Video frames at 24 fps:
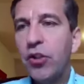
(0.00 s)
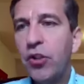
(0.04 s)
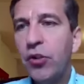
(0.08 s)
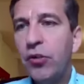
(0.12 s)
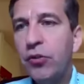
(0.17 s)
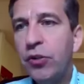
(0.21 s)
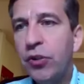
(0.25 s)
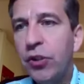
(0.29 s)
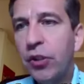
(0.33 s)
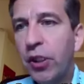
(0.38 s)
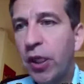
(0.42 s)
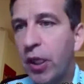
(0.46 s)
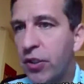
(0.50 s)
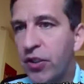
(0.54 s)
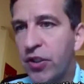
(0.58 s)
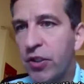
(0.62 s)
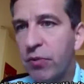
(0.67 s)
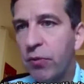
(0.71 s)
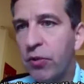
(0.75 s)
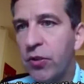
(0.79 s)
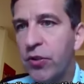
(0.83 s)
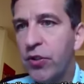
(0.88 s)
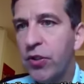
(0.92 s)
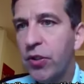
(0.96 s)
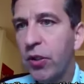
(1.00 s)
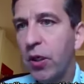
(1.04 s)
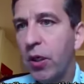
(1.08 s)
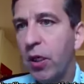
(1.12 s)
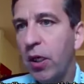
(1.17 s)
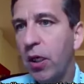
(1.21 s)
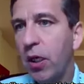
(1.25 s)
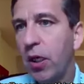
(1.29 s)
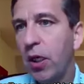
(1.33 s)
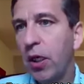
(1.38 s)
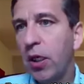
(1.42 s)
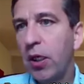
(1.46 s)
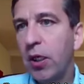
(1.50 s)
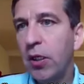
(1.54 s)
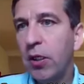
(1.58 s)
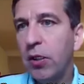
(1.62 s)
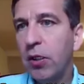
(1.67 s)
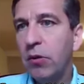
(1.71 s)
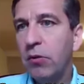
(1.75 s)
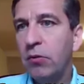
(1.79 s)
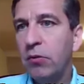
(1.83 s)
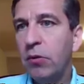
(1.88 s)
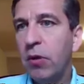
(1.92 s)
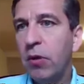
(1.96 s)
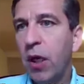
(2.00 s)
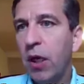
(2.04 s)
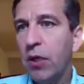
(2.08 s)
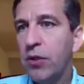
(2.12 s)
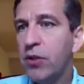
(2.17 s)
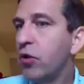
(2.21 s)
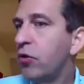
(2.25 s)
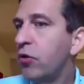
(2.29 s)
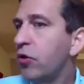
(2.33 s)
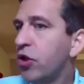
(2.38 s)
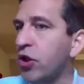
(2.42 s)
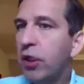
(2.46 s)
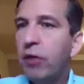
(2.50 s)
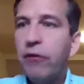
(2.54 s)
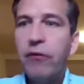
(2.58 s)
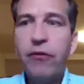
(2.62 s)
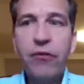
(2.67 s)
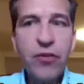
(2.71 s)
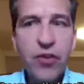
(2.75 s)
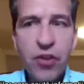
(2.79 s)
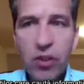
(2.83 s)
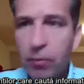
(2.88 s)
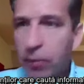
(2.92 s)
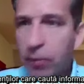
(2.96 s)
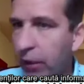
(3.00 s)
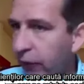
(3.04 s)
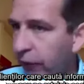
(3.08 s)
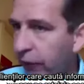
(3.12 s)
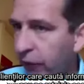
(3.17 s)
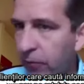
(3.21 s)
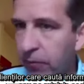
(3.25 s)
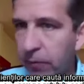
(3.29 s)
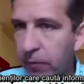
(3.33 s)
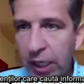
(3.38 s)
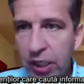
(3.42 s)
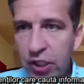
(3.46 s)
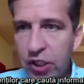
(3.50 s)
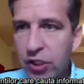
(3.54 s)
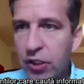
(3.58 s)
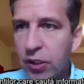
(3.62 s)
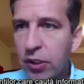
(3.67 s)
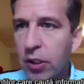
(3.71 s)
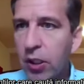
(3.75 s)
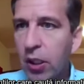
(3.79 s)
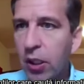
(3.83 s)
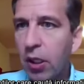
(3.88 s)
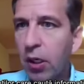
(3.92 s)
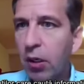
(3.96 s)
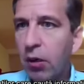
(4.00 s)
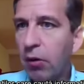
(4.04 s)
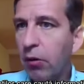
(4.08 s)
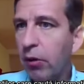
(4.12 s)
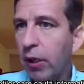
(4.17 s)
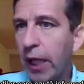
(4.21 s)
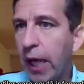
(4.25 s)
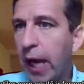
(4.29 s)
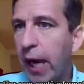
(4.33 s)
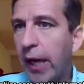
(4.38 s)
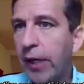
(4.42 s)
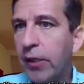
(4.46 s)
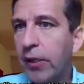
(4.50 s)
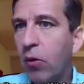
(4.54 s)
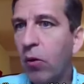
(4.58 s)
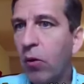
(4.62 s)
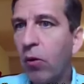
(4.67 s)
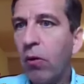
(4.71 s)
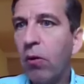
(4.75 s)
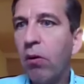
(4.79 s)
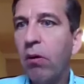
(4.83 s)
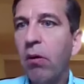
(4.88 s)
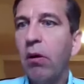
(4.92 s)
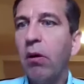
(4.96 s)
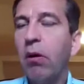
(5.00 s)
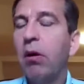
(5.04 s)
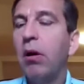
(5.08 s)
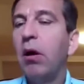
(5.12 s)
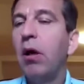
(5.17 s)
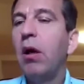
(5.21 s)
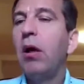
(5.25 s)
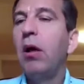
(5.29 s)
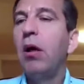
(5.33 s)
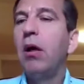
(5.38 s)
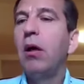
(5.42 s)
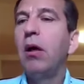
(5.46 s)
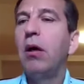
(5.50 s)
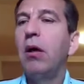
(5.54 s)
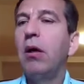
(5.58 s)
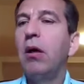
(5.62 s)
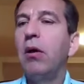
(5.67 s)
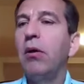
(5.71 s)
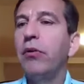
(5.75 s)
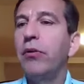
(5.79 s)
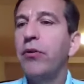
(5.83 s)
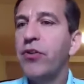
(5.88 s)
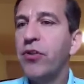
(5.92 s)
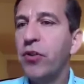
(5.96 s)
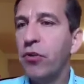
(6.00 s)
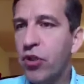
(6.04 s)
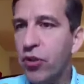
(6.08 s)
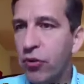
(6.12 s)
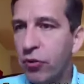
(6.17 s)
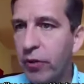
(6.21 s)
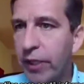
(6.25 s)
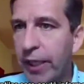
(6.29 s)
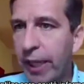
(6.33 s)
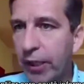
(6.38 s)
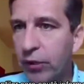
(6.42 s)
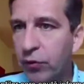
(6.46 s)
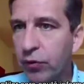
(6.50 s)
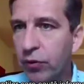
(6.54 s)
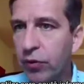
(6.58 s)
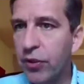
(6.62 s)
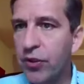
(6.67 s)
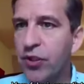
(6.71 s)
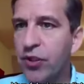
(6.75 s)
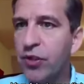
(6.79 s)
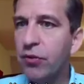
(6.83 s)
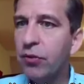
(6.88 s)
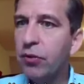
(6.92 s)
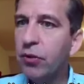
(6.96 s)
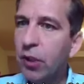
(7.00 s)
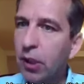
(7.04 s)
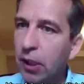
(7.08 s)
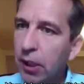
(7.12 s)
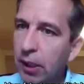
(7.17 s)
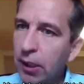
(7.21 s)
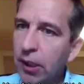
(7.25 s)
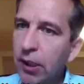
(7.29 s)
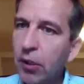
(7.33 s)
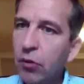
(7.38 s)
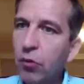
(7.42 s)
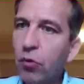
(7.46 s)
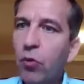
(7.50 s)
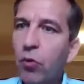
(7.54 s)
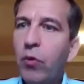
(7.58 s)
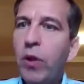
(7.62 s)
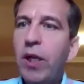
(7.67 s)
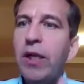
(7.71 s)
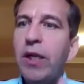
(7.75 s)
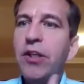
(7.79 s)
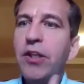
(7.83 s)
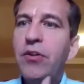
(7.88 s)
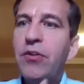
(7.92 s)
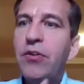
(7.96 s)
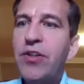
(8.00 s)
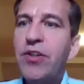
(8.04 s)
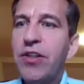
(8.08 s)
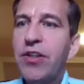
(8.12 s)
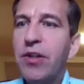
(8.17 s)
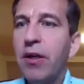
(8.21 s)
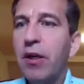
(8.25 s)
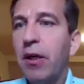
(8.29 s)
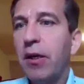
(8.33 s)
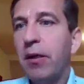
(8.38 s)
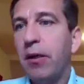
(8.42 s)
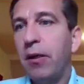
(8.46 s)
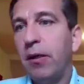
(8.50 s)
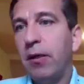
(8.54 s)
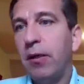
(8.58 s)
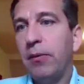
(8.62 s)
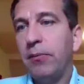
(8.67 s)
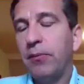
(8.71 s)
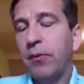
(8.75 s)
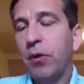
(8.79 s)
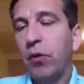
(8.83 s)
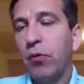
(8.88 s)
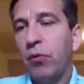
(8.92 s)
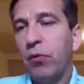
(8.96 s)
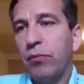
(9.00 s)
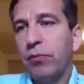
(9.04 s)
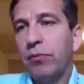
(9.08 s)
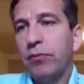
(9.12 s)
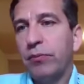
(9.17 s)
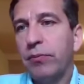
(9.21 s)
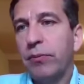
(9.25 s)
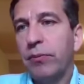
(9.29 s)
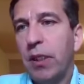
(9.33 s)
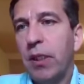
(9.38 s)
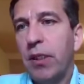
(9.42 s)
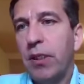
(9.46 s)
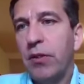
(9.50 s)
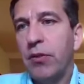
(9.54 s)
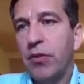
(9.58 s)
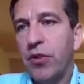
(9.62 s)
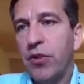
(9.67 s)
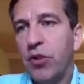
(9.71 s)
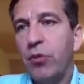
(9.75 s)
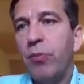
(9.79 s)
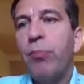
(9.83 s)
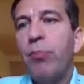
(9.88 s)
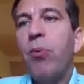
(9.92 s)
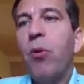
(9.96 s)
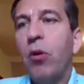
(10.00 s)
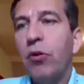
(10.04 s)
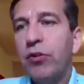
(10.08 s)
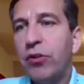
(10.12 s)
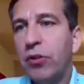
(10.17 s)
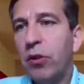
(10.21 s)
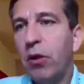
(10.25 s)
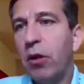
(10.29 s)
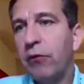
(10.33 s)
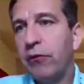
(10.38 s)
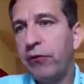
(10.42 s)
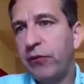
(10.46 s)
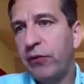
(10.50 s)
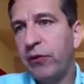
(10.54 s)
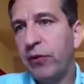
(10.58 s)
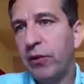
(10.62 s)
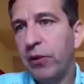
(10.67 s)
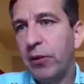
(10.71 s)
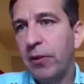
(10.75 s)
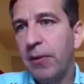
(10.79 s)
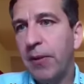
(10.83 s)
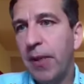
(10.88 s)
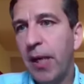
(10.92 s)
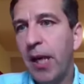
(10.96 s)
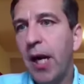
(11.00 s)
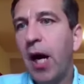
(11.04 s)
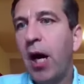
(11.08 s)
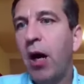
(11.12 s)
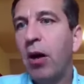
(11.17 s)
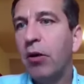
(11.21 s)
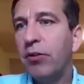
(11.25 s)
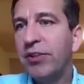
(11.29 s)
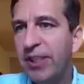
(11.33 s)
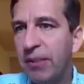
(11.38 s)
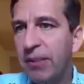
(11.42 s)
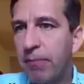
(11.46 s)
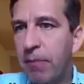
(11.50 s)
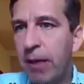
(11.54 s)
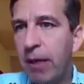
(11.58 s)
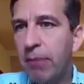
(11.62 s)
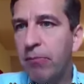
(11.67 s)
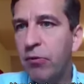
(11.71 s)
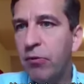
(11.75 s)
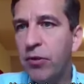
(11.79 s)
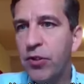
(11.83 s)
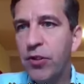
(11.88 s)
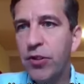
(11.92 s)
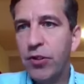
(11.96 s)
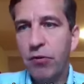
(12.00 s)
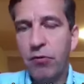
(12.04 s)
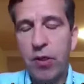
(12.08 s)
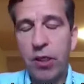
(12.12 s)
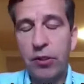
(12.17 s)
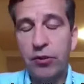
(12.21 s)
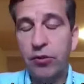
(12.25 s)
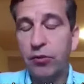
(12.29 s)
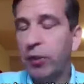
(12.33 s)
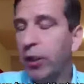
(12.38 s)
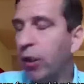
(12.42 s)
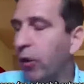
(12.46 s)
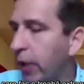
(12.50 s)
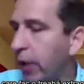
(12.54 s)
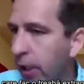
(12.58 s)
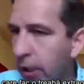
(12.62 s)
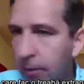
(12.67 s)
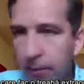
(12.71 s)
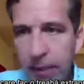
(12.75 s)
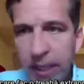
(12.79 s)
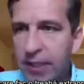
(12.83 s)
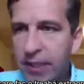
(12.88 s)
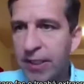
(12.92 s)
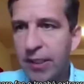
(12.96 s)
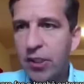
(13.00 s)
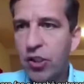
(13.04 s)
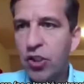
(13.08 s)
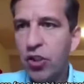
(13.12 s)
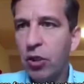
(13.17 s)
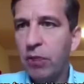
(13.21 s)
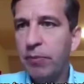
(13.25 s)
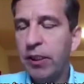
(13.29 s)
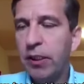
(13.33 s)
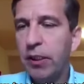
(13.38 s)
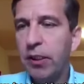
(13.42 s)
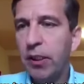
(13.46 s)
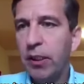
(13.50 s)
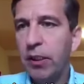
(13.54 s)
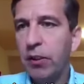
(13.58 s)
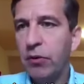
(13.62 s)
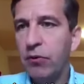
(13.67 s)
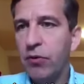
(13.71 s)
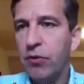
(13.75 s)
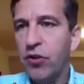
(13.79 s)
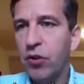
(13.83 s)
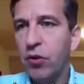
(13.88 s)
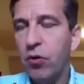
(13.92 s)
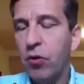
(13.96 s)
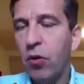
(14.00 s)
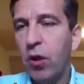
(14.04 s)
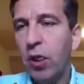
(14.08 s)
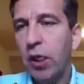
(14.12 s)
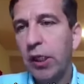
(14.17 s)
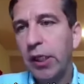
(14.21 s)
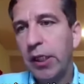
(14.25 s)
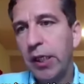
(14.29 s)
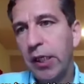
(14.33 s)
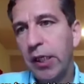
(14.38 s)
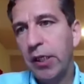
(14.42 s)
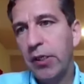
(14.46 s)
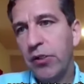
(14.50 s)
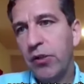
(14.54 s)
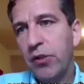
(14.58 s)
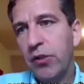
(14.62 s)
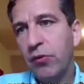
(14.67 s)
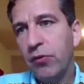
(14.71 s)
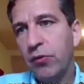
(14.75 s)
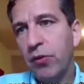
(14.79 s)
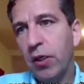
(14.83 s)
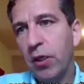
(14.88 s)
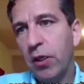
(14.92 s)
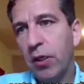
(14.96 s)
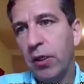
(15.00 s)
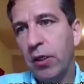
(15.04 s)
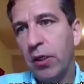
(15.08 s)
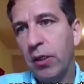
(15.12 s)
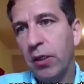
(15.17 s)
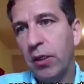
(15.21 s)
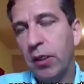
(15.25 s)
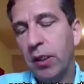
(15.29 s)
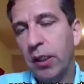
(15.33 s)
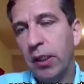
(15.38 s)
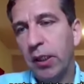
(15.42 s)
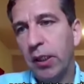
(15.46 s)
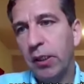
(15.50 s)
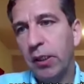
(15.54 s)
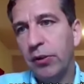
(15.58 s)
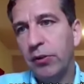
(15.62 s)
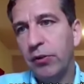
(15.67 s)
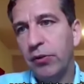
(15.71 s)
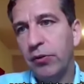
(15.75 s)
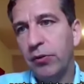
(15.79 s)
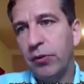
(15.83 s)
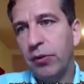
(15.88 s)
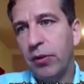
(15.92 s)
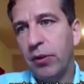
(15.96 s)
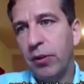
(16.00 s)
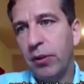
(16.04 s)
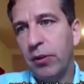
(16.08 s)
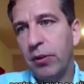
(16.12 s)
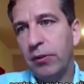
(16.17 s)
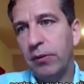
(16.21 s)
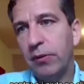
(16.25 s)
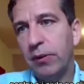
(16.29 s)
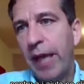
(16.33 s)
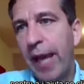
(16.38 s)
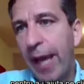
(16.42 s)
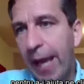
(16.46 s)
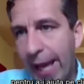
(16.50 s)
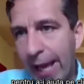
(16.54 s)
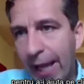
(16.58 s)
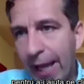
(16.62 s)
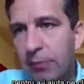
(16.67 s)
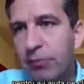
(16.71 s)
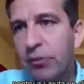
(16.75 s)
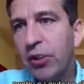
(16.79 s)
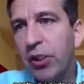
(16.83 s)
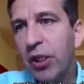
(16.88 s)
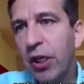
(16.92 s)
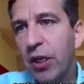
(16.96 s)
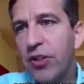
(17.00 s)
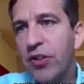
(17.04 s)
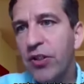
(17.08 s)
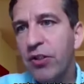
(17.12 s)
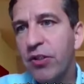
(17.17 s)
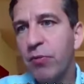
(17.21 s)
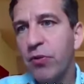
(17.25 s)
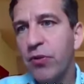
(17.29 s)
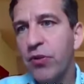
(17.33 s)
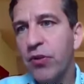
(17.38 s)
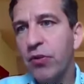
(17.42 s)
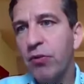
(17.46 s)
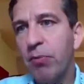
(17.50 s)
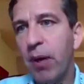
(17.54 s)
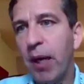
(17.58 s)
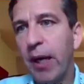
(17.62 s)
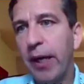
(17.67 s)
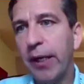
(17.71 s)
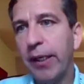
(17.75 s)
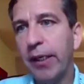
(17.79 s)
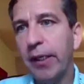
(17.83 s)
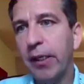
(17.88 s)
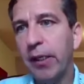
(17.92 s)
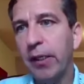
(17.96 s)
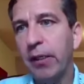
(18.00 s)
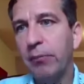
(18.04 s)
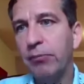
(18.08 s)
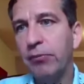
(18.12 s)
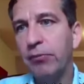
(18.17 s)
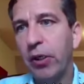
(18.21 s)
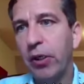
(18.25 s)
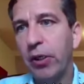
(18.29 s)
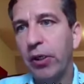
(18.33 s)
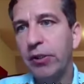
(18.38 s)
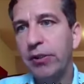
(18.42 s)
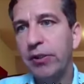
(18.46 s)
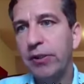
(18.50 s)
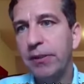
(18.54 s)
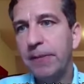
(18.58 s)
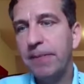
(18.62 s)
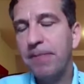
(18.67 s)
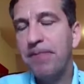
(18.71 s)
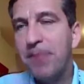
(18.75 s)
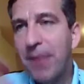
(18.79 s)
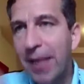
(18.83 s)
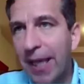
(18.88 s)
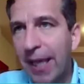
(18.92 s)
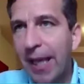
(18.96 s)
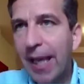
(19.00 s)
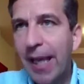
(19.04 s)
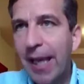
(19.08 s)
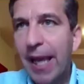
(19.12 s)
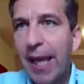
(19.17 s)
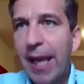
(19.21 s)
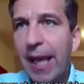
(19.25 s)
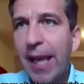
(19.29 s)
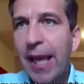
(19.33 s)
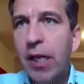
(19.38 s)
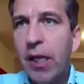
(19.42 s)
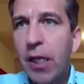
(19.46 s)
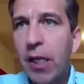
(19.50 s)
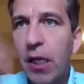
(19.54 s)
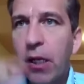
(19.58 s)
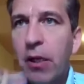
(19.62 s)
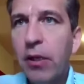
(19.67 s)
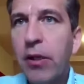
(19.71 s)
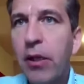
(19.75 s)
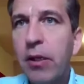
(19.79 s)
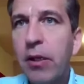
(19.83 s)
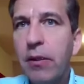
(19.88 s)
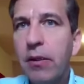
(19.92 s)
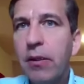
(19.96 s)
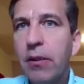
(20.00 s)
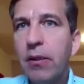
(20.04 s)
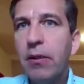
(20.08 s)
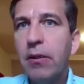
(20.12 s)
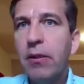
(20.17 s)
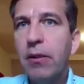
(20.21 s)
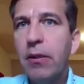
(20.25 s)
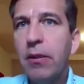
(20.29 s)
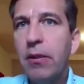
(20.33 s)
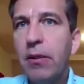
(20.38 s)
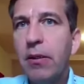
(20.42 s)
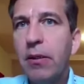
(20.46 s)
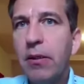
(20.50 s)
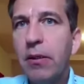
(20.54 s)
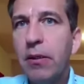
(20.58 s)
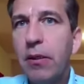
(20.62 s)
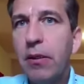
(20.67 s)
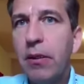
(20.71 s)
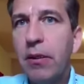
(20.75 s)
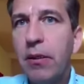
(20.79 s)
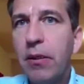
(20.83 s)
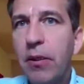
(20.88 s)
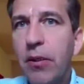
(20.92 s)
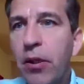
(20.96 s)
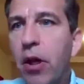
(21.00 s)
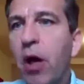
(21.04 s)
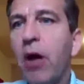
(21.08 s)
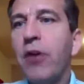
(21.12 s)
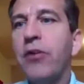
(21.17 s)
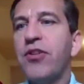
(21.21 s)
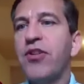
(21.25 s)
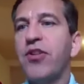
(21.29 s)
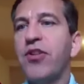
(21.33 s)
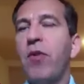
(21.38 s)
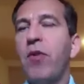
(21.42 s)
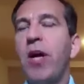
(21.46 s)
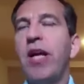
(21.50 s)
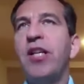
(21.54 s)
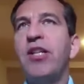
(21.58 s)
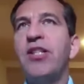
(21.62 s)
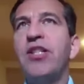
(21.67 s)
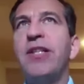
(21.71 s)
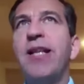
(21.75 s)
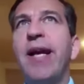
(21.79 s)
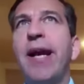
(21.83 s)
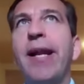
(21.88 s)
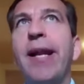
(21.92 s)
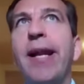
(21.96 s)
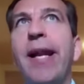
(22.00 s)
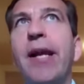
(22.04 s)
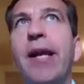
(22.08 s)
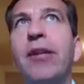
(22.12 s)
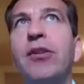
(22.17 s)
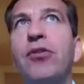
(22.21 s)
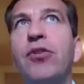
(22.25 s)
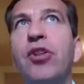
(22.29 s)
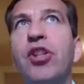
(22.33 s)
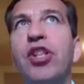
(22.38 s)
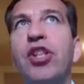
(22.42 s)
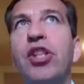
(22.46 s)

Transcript: to the customers who are searching for some information online or on the social network. So we will use uh, um, the support of uh, how team members who are doing an amazing job in, in the store to, uh, to uh, help the customers to buy uh, products. And, and another strategy that I'd like to